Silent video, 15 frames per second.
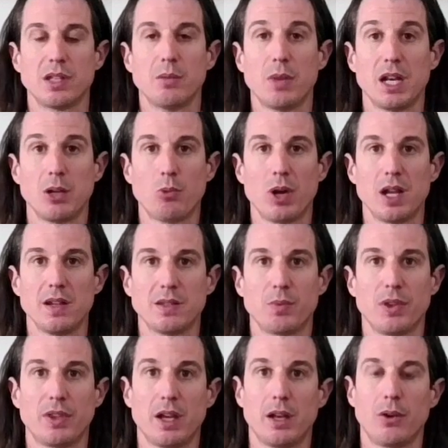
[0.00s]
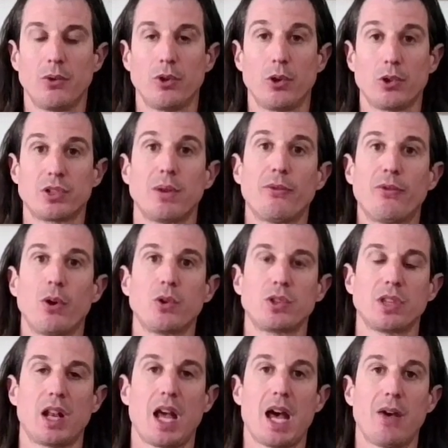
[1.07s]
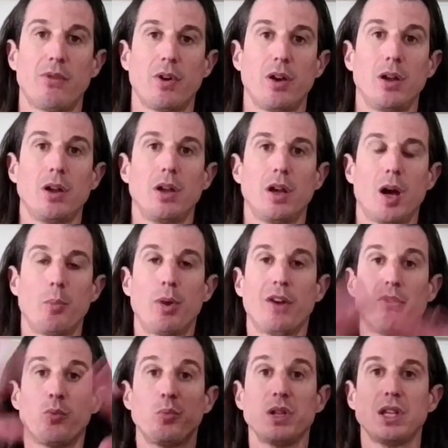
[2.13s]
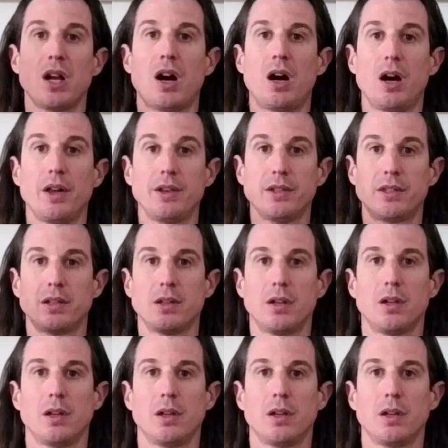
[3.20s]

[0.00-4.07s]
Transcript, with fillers: in many ways, but then there, there are some folks that have a above and beyond